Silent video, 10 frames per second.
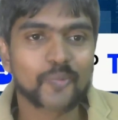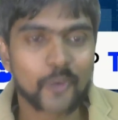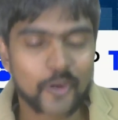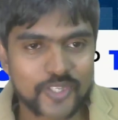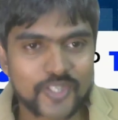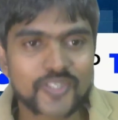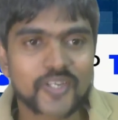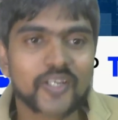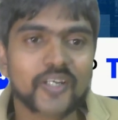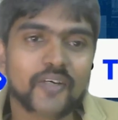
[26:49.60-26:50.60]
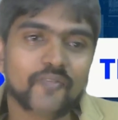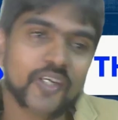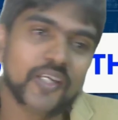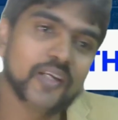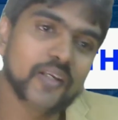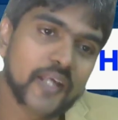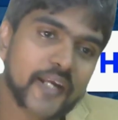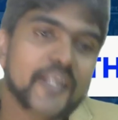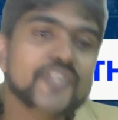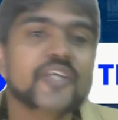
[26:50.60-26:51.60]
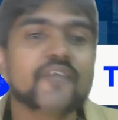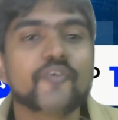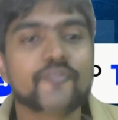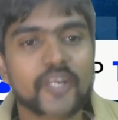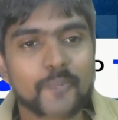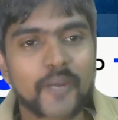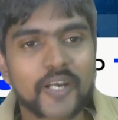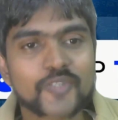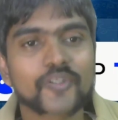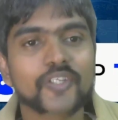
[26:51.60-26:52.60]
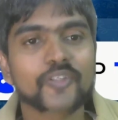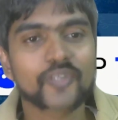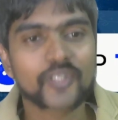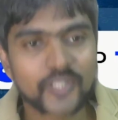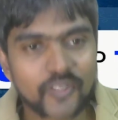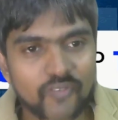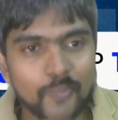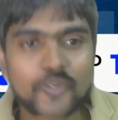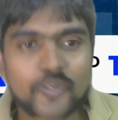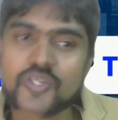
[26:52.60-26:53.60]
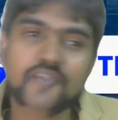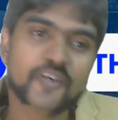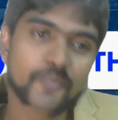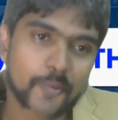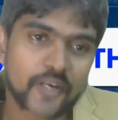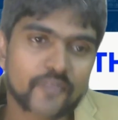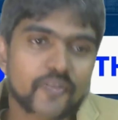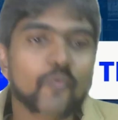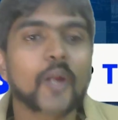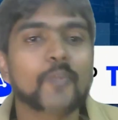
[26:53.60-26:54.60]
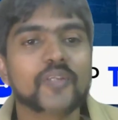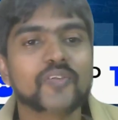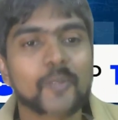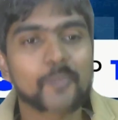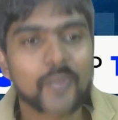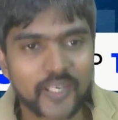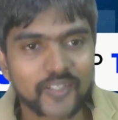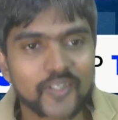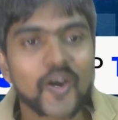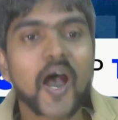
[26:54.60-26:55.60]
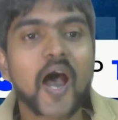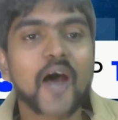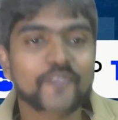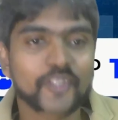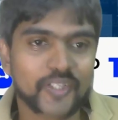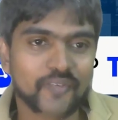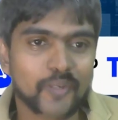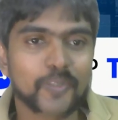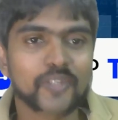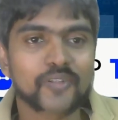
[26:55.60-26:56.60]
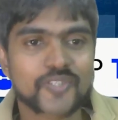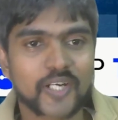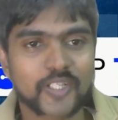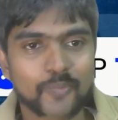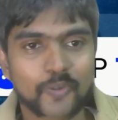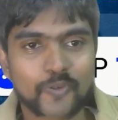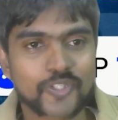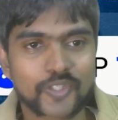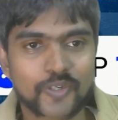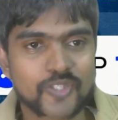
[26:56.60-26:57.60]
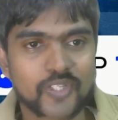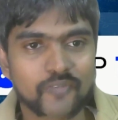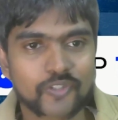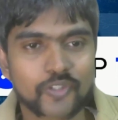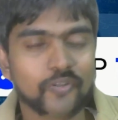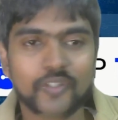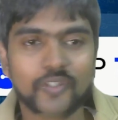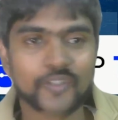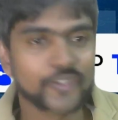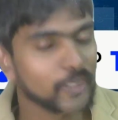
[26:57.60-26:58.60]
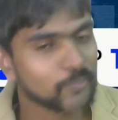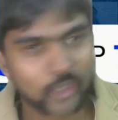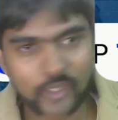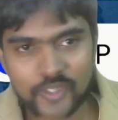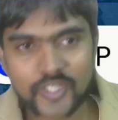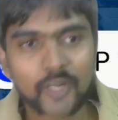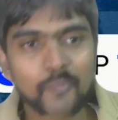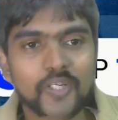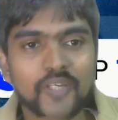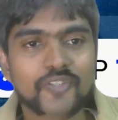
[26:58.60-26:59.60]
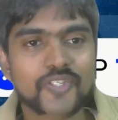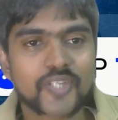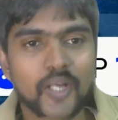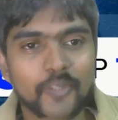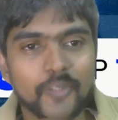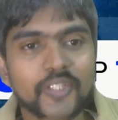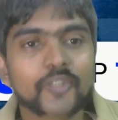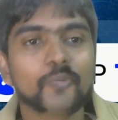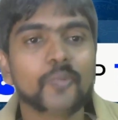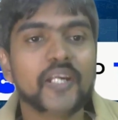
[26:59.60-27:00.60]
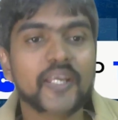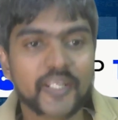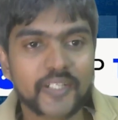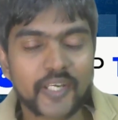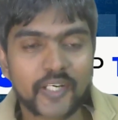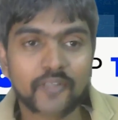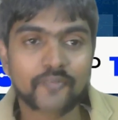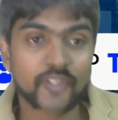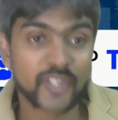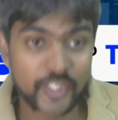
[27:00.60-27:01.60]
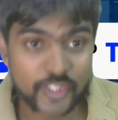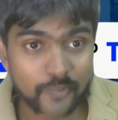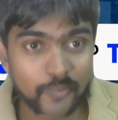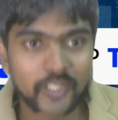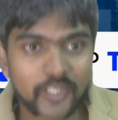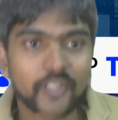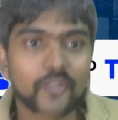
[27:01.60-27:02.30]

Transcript: process, we'll at least give you feedback so that you can develop yourself and maybe after 1 month apply after developing these attributes in yourself. So Deep Thought is a company which is committed to building India for nation building to